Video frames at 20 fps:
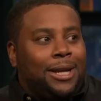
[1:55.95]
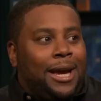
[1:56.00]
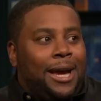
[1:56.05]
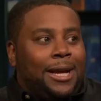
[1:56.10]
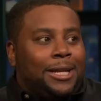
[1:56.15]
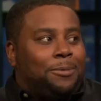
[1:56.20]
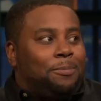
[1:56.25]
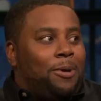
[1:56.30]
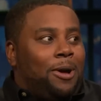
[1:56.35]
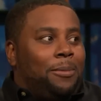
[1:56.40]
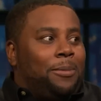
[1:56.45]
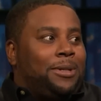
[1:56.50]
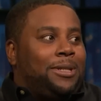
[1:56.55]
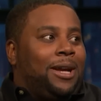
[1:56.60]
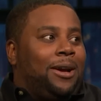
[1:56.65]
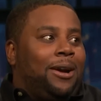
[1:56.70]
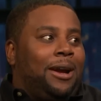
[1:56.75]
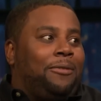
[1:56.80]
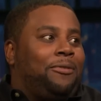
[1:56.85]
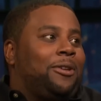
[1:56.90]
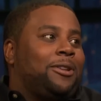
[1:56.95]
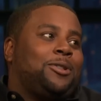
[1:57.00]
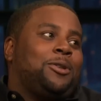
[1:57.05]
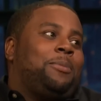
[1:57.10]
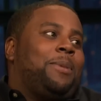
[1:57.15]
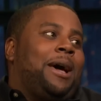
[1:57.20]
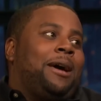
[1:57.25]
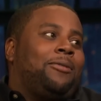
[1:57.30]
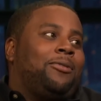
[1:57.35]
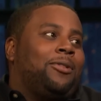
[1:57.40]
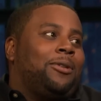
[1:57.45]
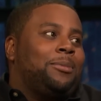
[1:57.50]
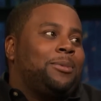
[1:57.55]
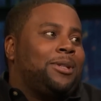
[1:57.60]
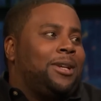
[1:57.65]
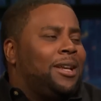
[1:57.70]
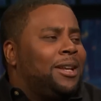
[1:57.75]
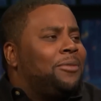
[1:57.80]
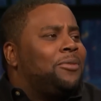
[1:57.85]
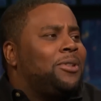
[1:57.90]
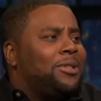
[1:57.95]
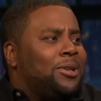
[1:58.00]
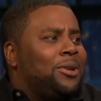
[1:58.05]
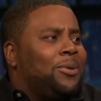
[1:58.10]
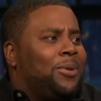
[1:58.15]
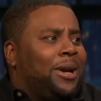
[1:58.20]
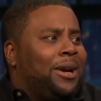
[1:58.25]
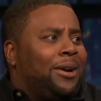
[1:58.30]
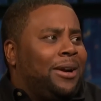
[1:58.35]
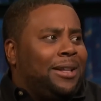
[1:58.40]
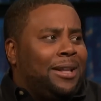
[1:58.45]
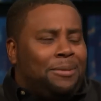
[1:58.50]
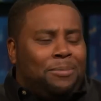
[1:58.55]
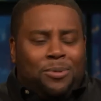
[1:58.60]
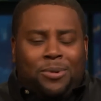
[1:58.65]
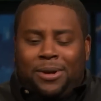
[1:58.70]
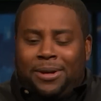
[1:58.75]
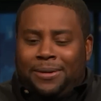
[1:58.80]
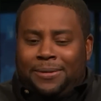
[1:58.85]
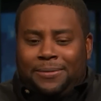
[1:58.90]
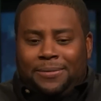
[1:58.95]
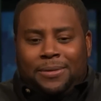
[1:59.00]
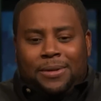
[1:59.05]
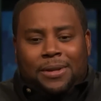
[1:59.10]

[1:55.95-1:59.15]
Chaz Palminteri. I felt so bad for him. The end of his career at that point. Yeah.